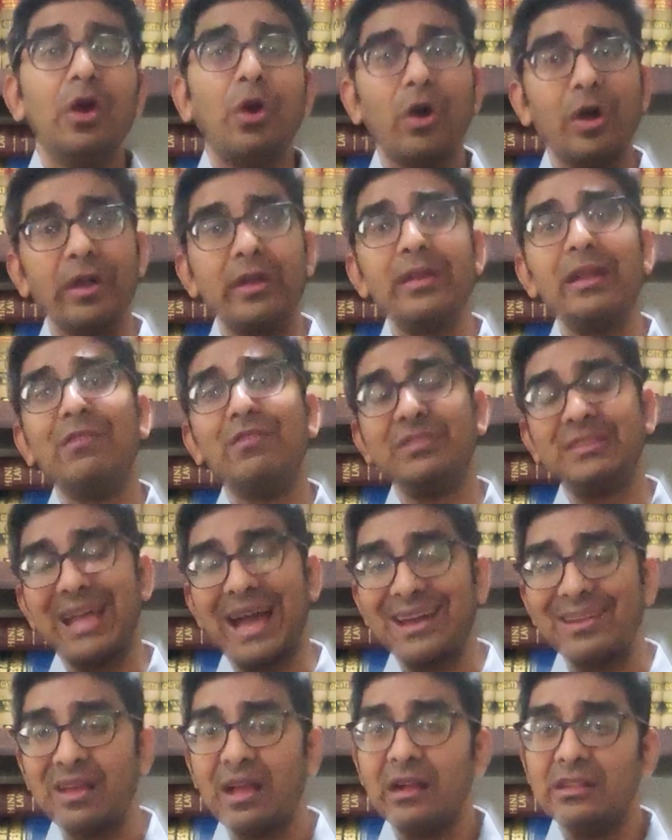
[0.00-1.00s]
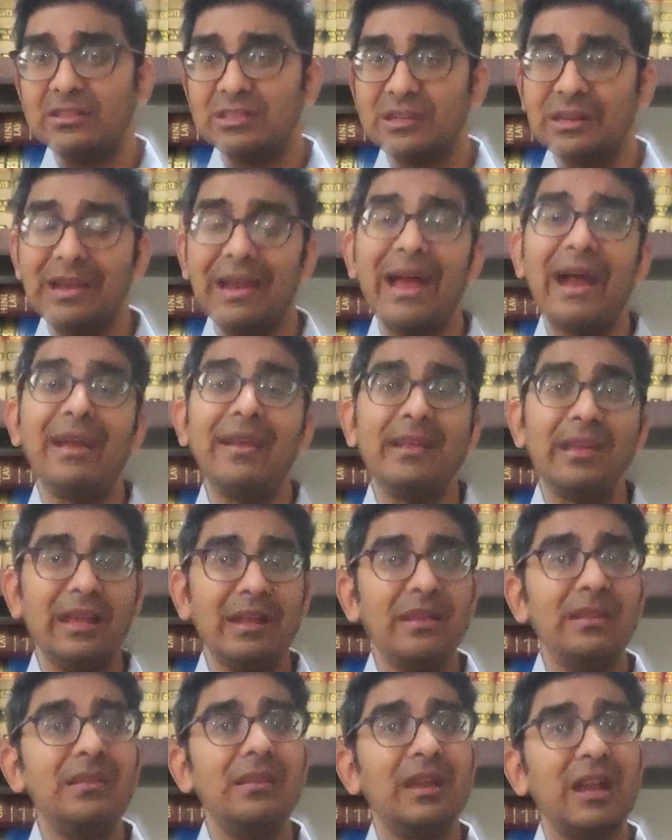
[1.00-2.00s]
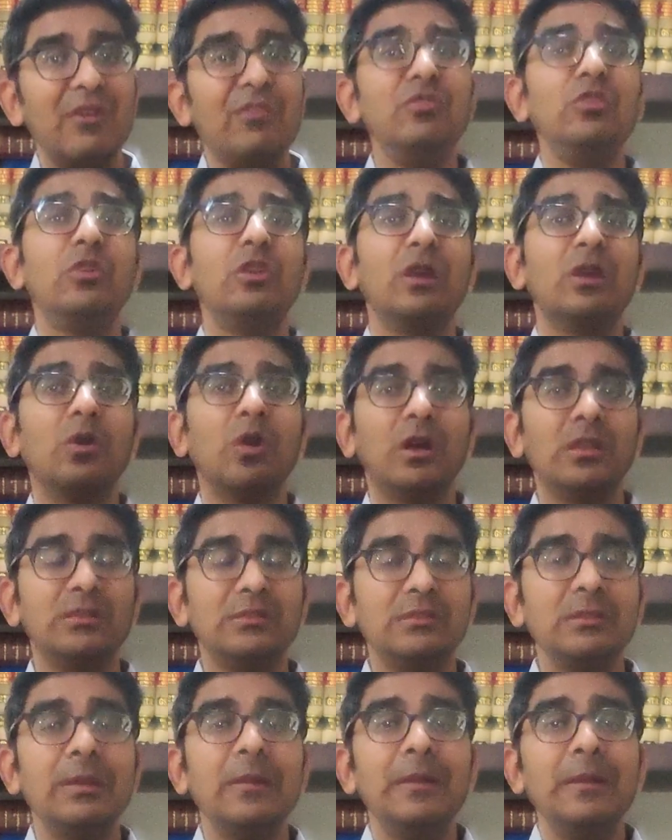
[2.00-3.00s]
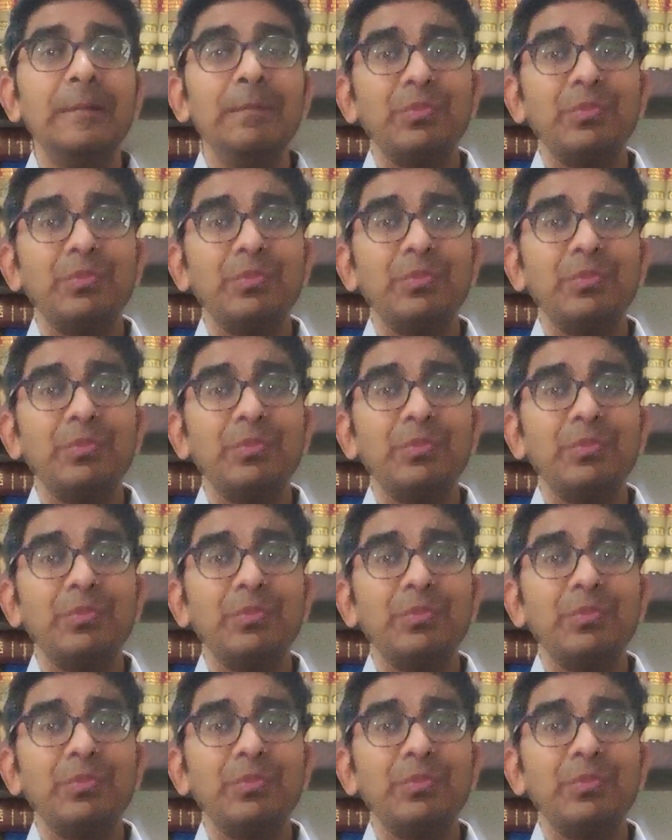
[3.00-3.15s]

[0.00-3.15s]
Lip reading: or if it's agricultural land, in revenue records.